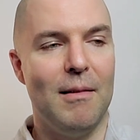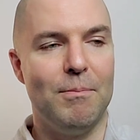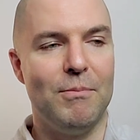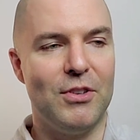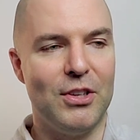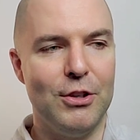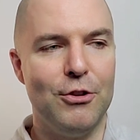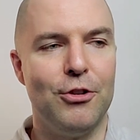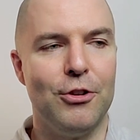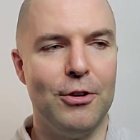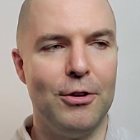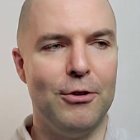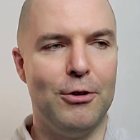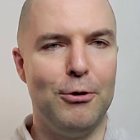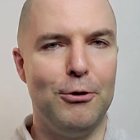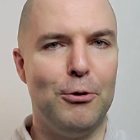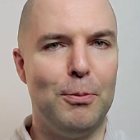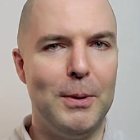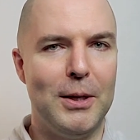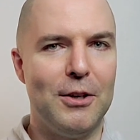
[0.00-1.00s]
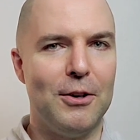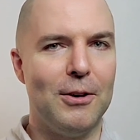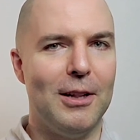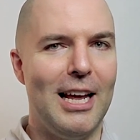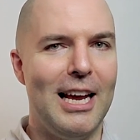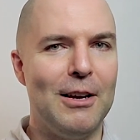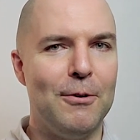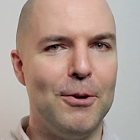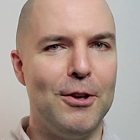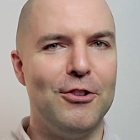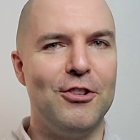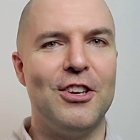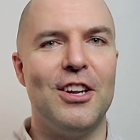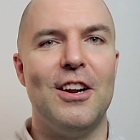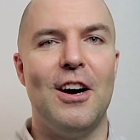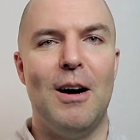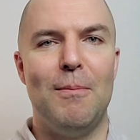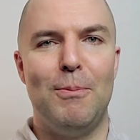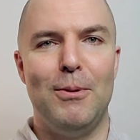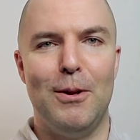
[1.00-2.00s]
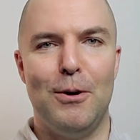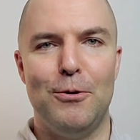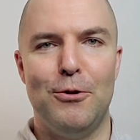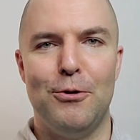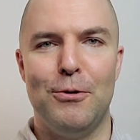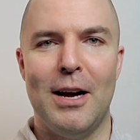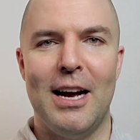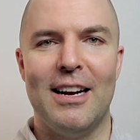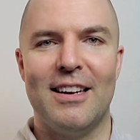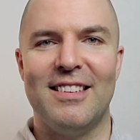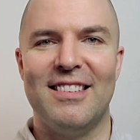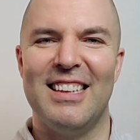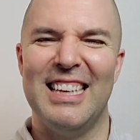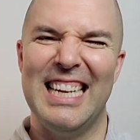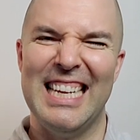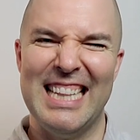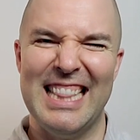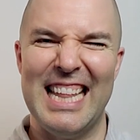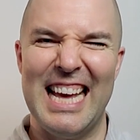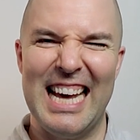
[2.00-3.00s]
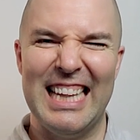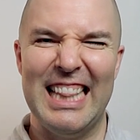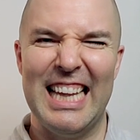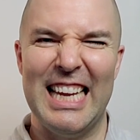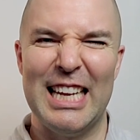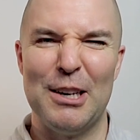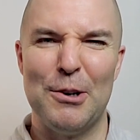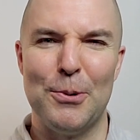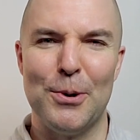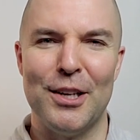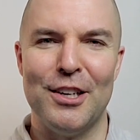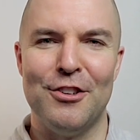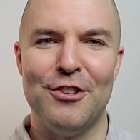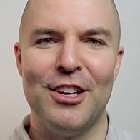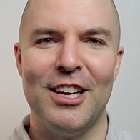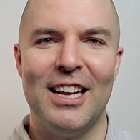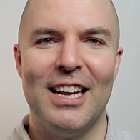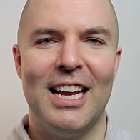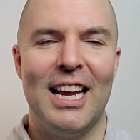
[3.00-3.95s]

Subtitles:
teachers who speak your language can upload tracks in that language.